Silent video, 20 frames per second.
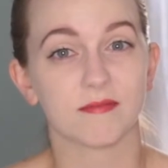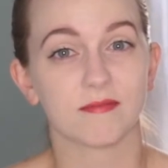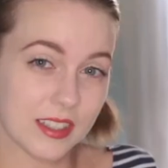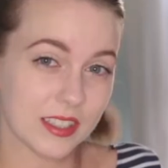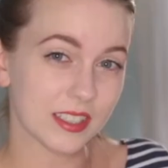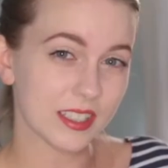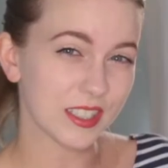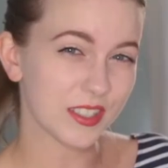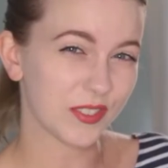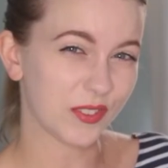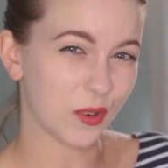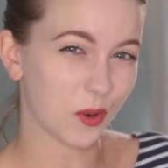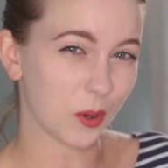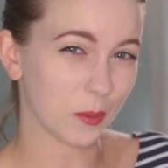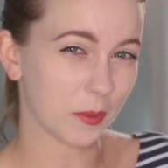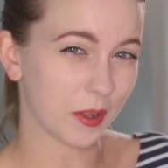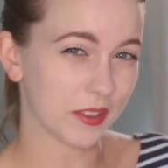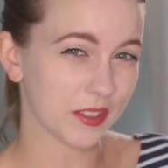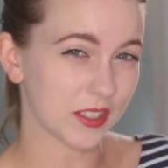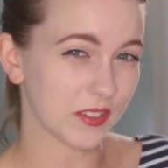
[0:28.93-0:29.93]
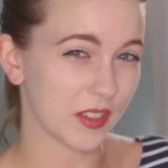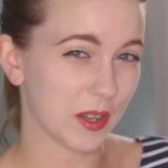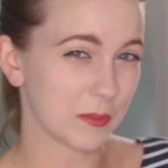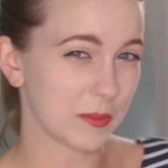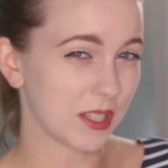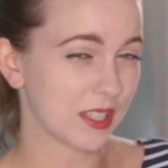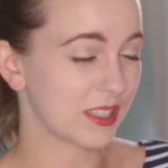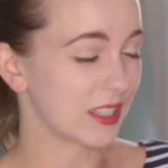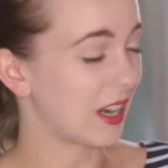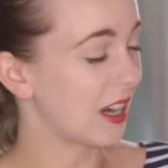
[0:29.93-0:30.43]
This is 4 months of
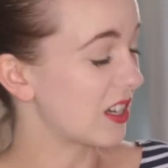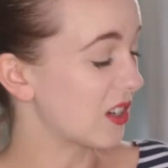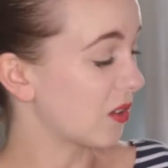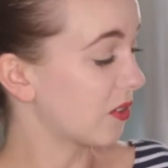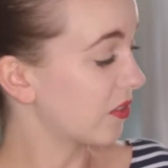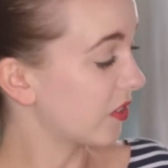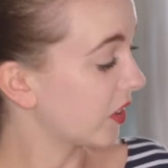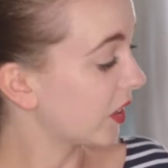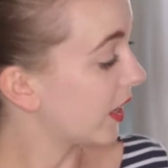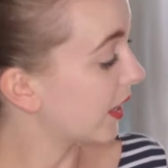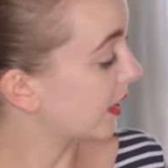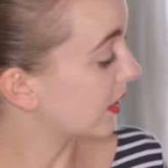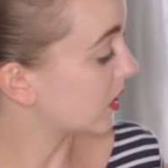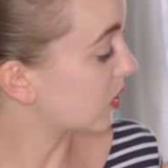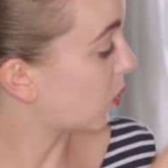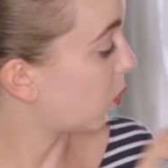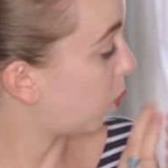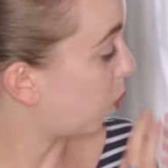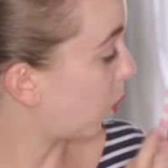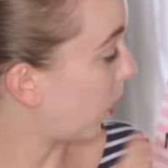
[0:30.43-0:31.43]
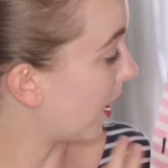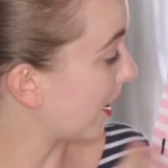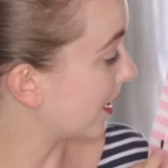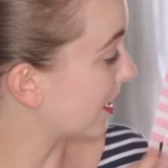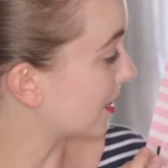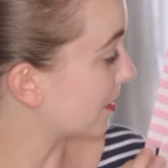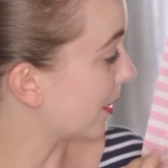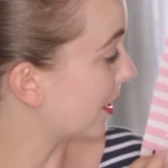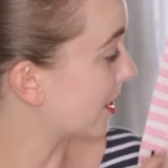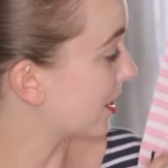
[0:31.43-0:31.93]
empties, and I don't feel like it's quite
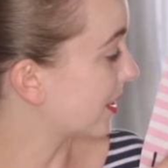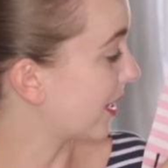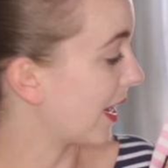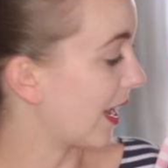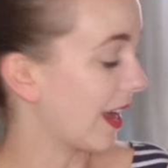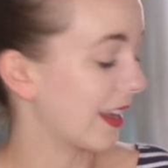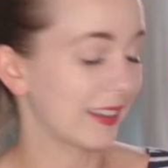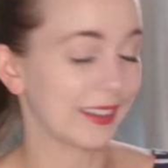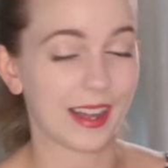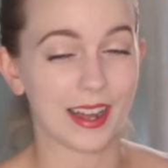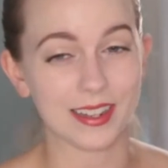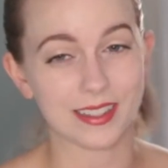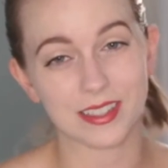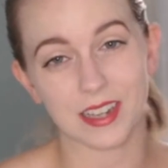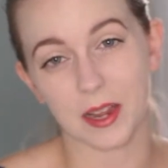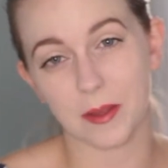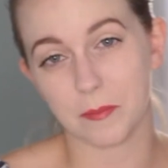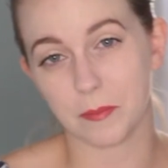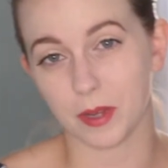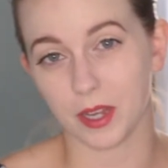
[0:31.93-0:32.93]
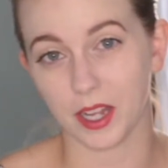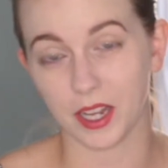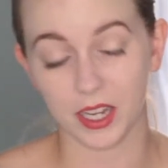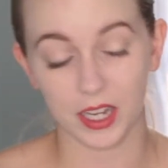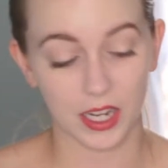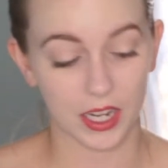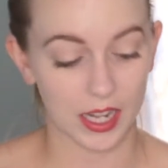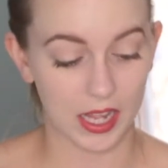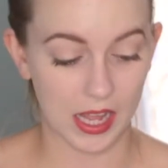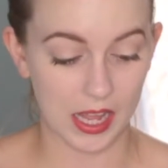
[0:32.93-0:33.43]
as much as I had last time, but
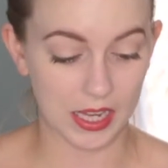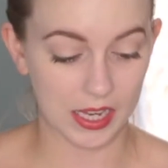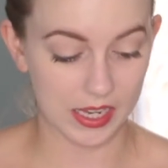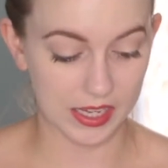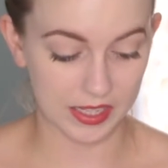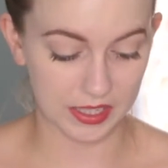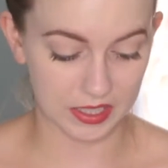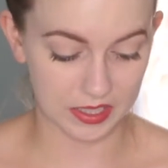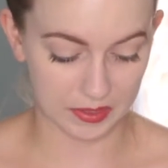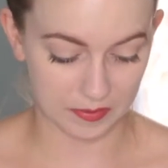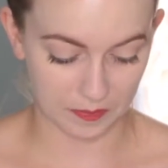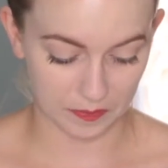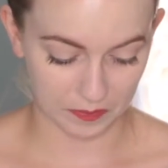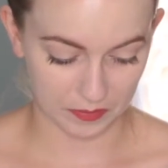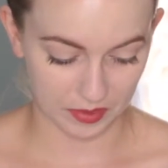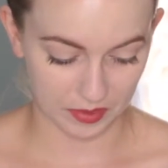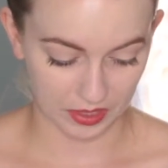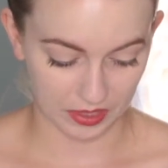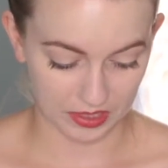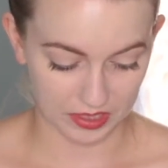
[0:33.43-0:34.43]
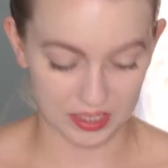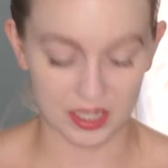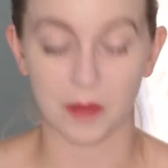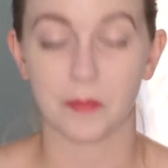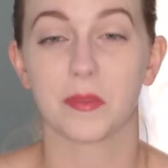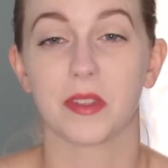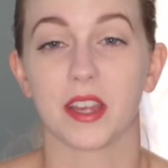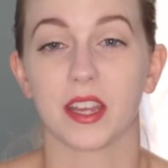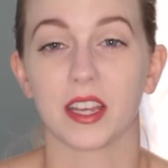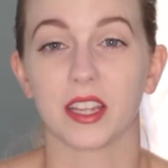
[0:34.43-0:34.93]
it is
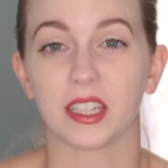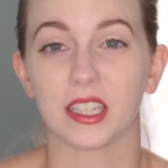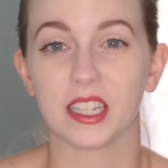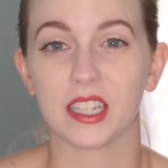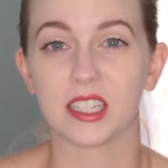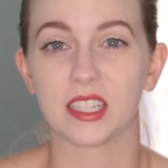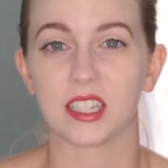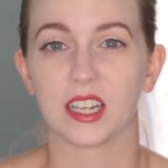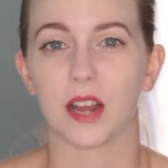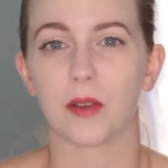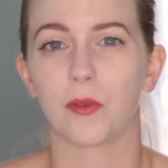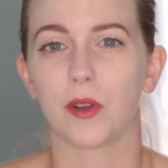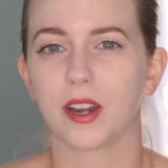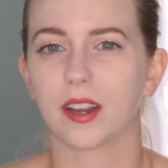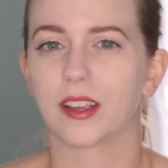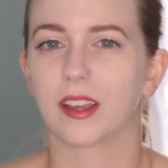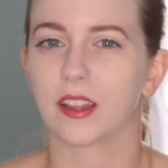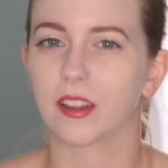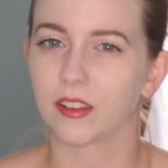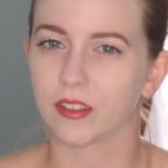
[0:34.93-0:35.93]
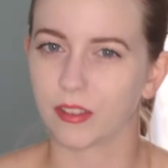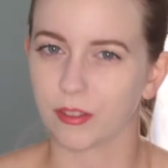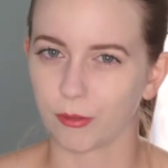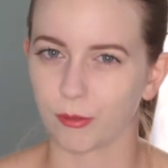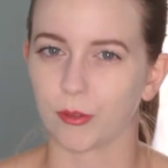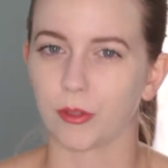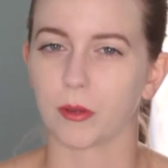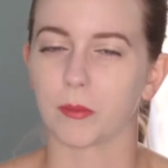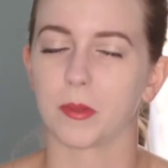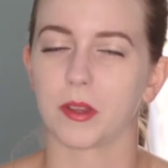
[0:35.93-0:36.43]
something at least, and I want to get
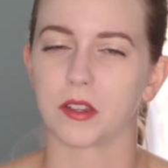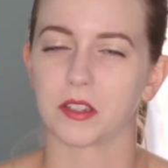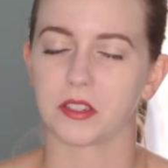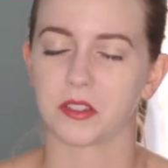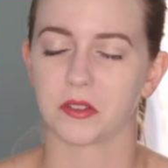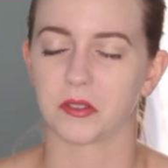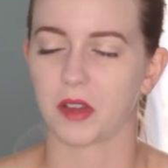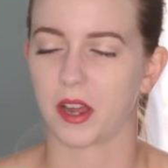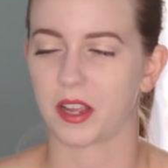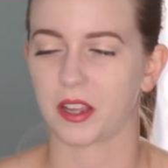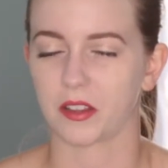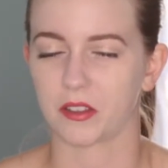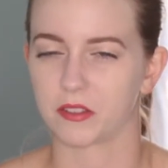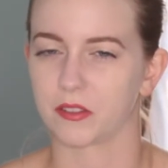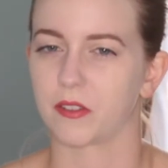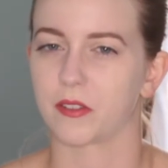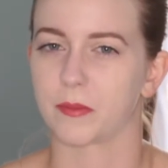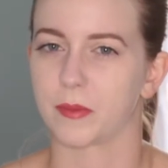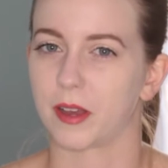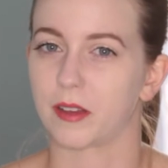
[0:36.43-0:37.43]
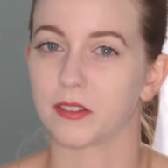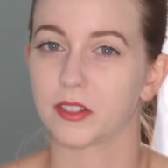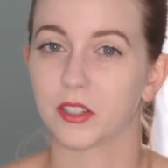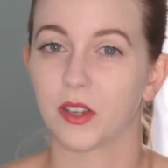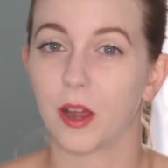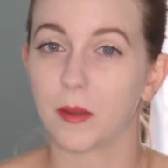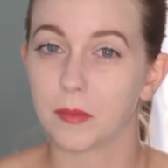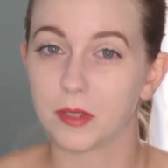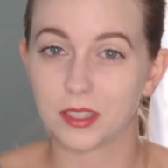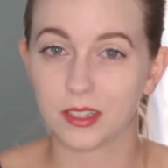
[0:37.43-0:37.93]
through them and so I can throw them out.
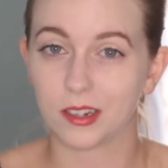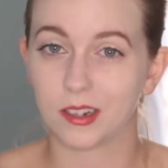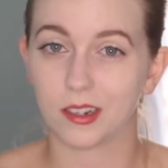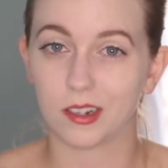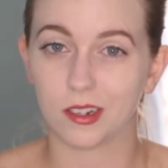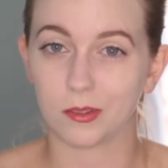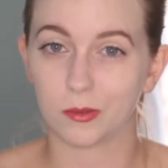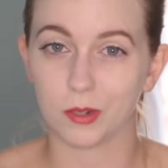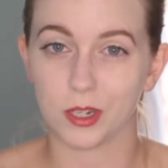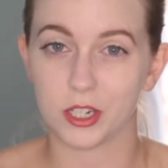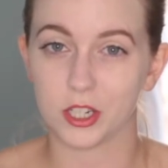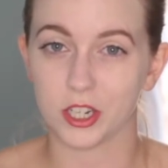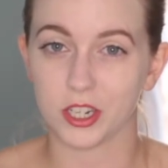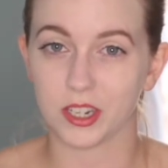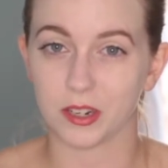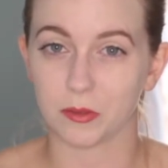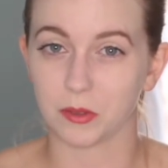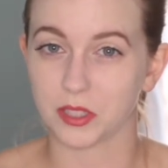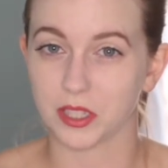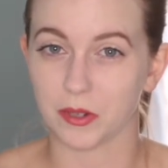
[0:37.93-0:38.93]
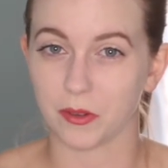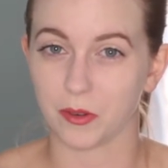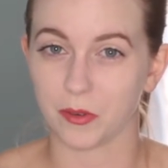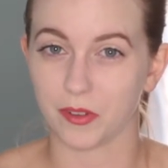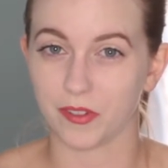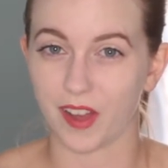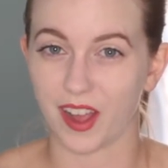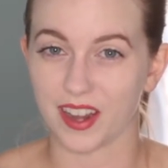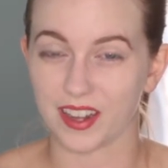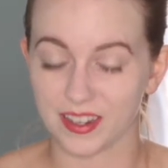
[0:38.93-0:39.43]
So I'm just going to reach in and we'll see what we
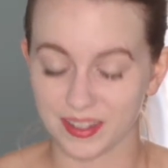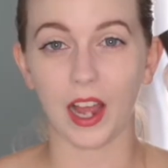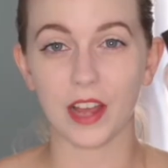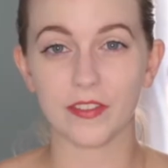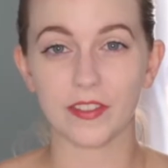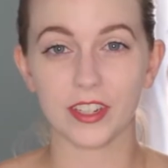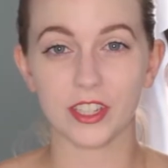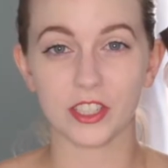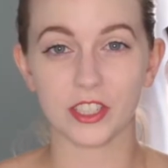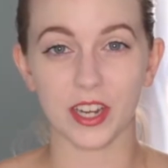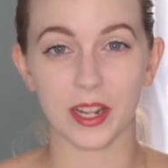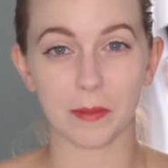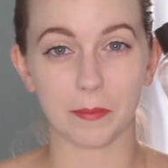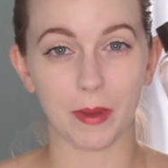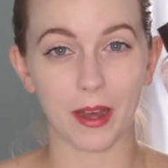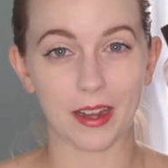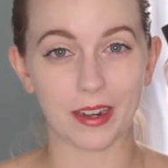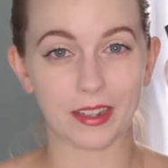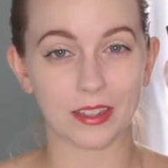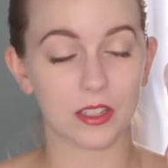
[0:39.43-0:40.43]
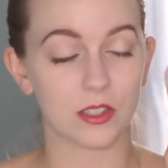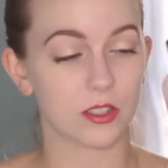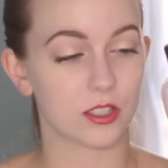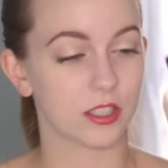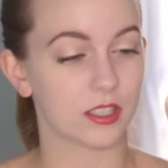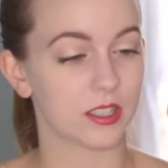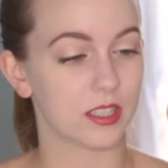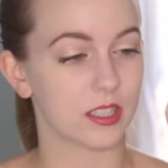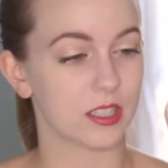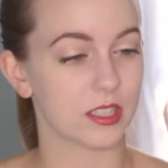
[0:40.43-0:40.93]
find. I finished a body
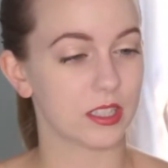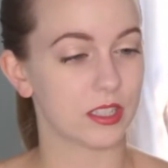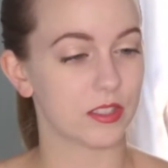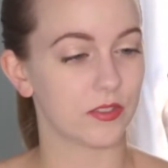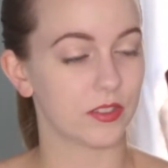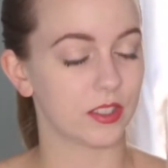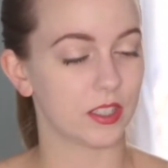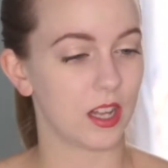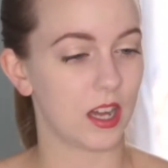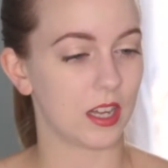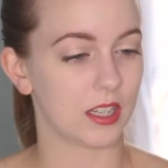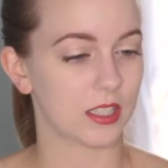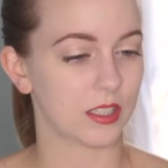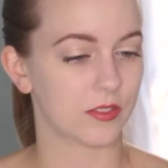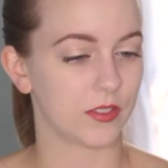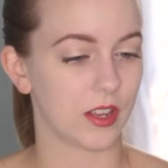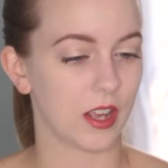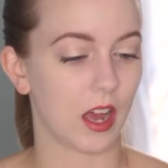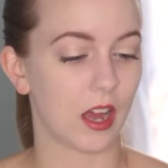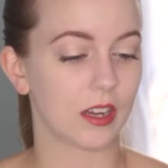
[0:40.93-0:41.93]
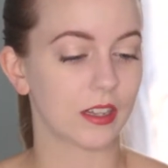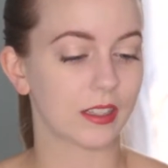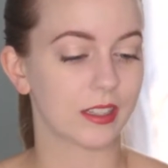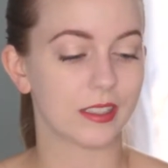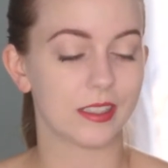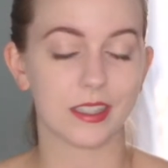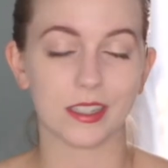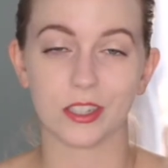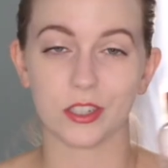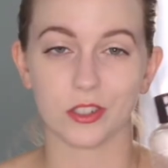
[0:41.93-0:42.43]
lotion. This is Philosophy
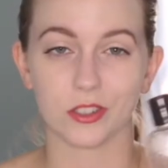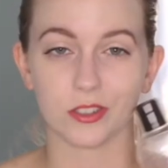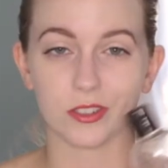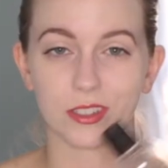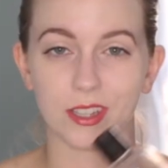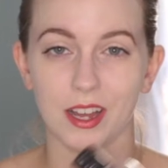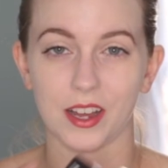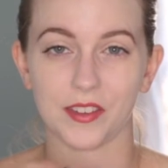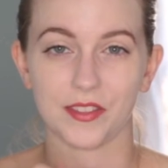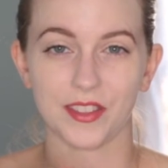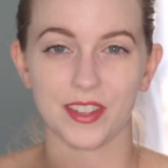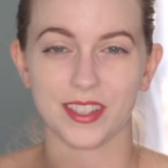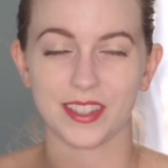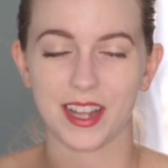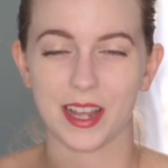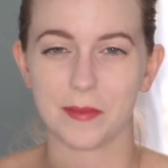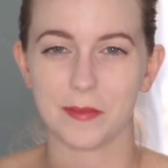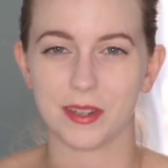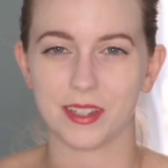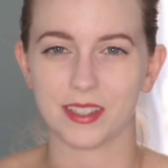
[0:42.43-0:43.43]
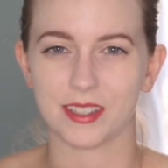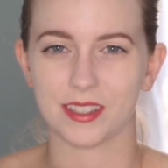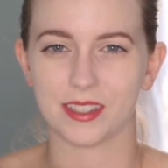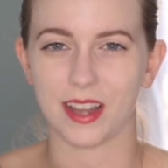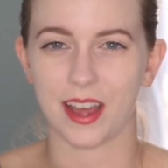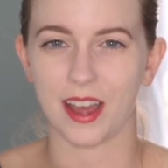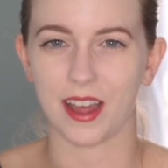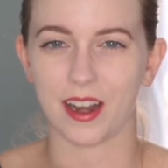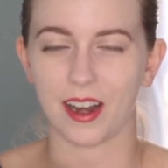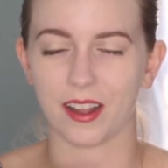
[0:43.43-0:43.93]
Unconditional Love. This came in a
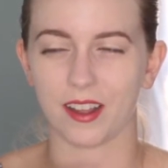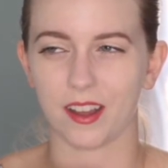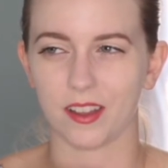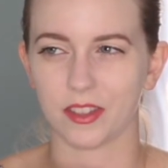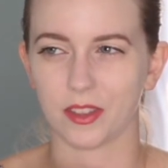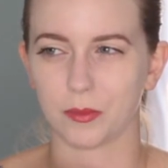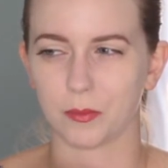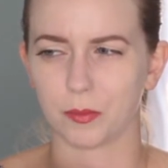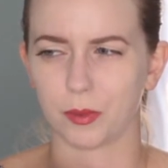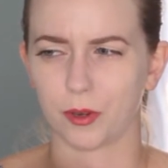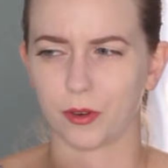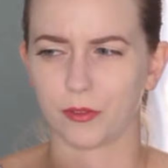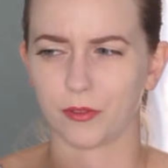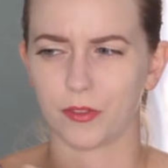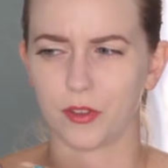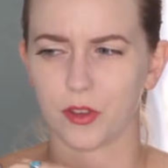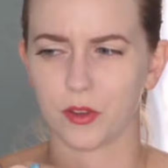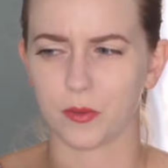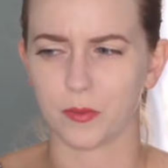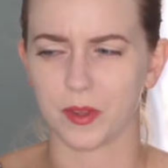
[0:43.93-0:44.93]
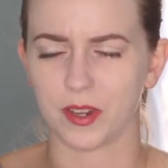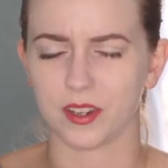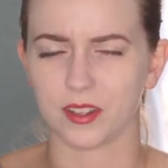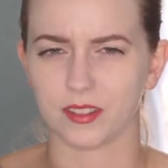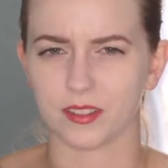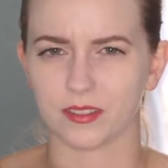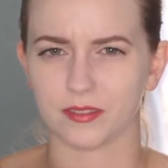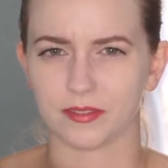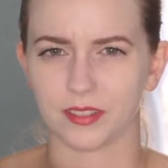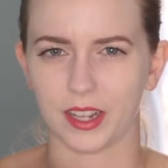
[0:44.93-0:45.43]
set. I got the perfume and
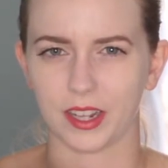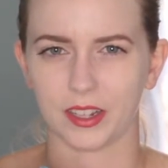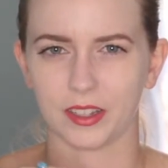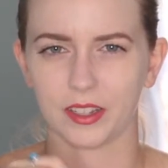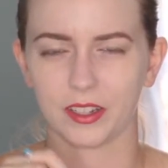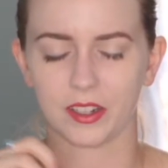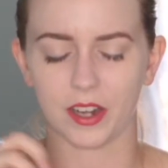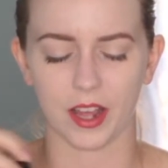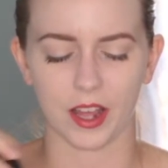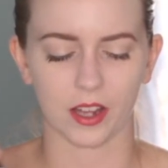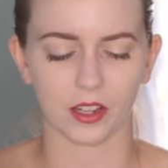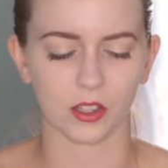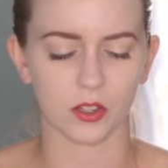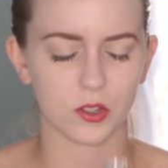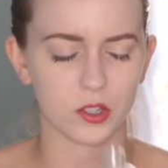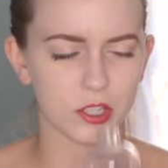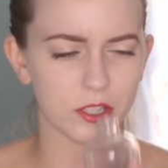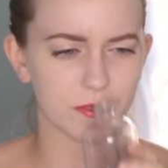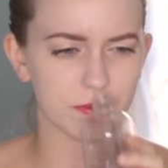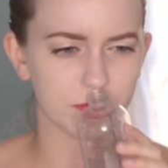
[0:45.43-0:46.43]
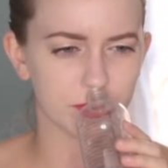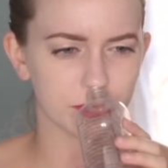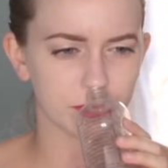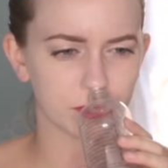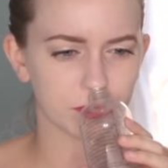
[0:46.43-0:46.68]
a little hand lotion.